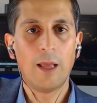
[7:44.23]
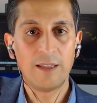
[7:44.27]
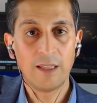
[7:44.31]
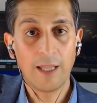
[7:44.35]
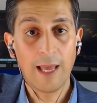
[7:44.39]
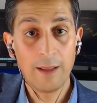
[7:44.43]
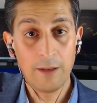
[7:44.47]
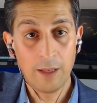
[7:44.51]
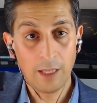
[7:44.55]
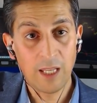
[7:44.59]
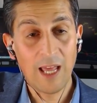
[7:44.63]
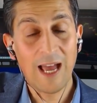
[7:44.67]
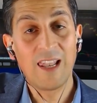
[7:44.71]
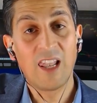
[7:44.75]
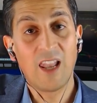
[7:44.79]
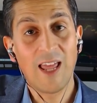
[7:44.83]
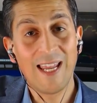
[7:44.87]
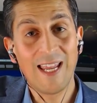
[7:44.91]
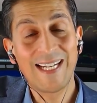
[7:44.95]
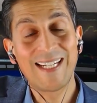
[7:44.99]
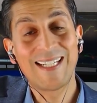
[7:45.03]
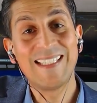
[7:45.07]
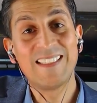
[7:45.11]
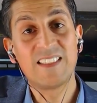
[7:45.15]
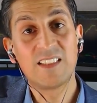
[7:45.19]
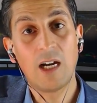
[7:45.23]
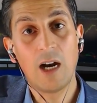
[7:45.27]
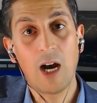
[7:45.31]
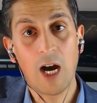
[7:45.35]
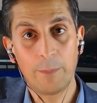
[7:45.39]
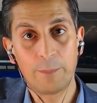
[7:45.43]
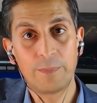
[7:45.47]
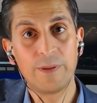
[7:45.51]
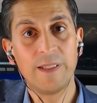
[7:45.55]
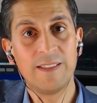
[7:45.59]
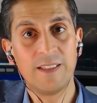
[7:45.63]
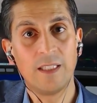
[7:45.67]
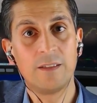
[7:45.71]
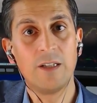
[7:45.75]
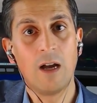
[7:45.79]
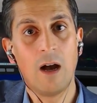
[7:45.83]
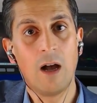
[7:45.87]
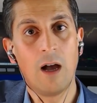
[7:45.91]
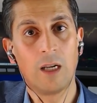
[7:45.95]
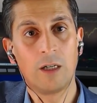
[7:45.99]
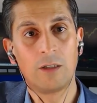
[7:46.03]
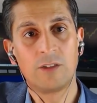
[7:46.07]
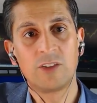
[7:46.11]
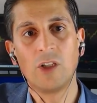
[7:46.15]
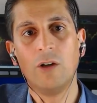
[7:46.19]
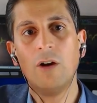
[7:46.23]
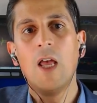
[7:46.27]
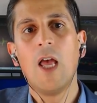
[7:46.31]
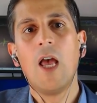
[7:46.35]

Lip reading: a likely top in the dollar.